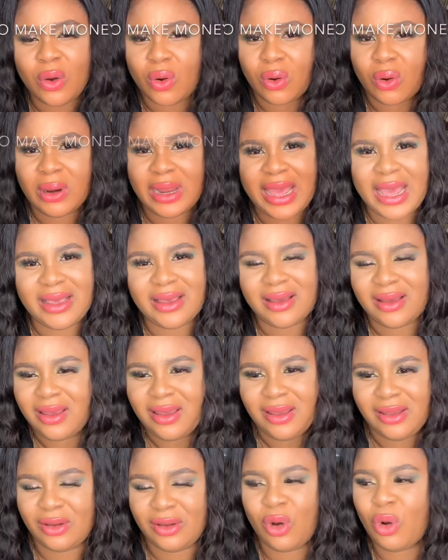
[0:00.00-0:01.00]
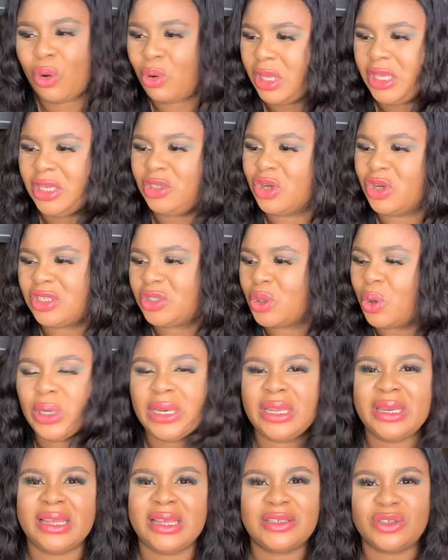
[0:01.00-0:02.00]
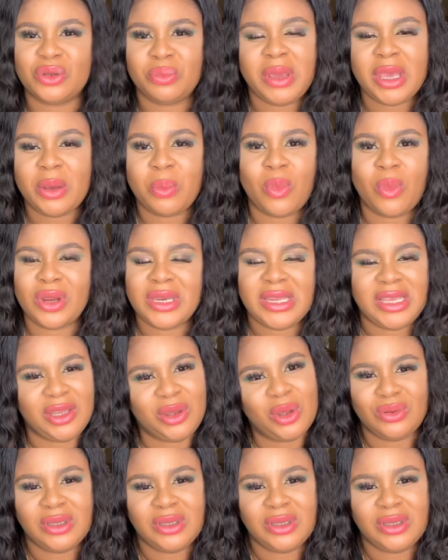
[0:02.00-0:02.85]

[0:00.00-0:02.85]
like, he just only needs to make money,